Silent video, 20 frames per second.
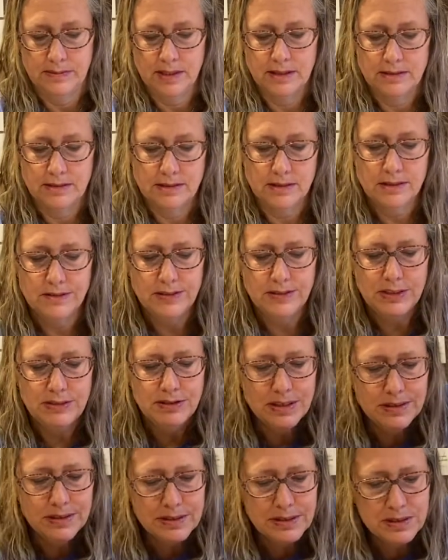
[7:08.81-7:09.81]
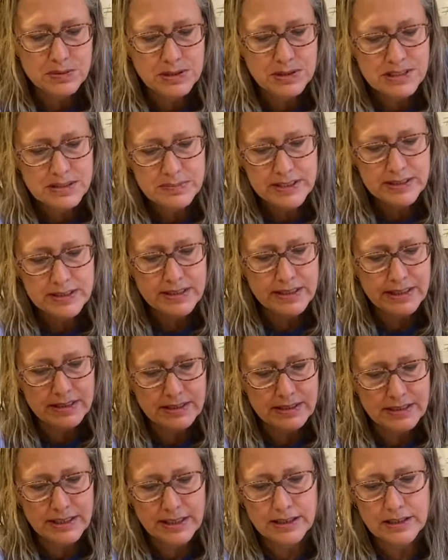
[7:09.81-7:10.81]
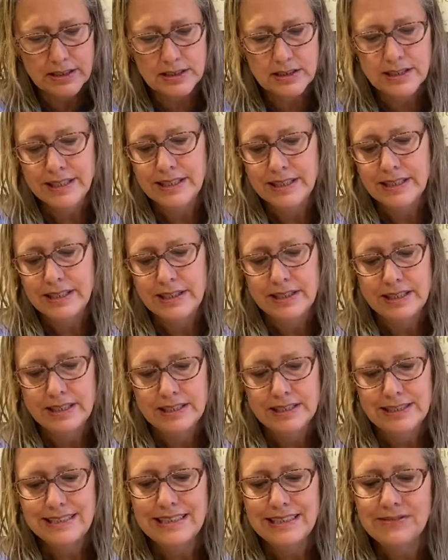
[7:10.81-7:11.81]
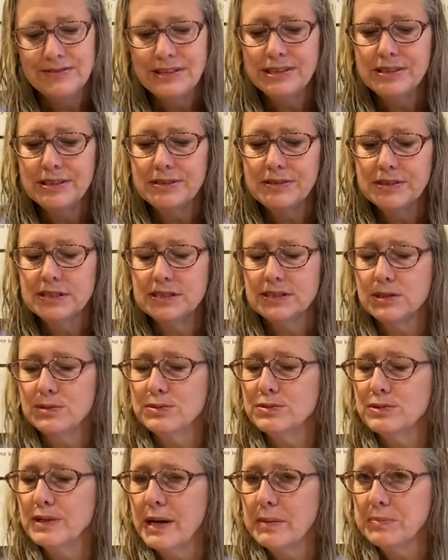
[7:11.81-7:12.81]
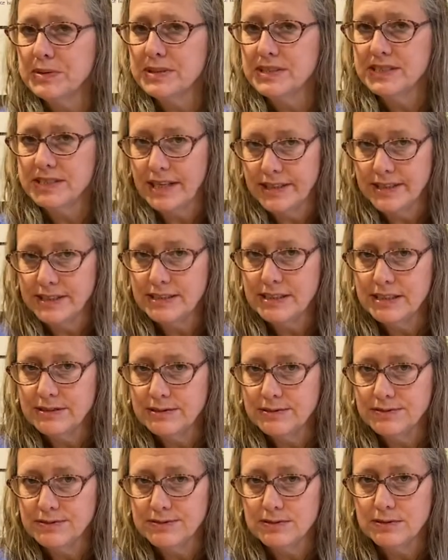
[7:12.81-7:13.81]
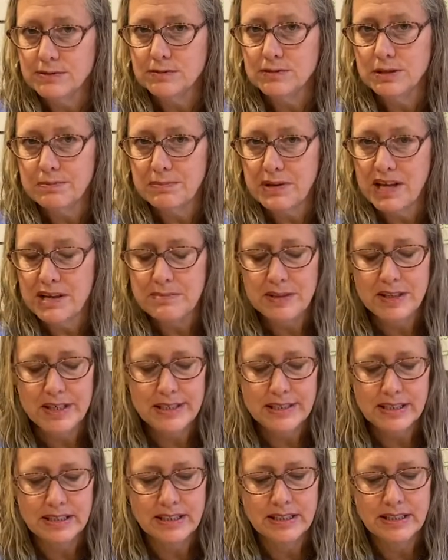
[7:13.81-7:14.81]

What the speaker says: So if you notice what's missing in here, even though it's a representative republic,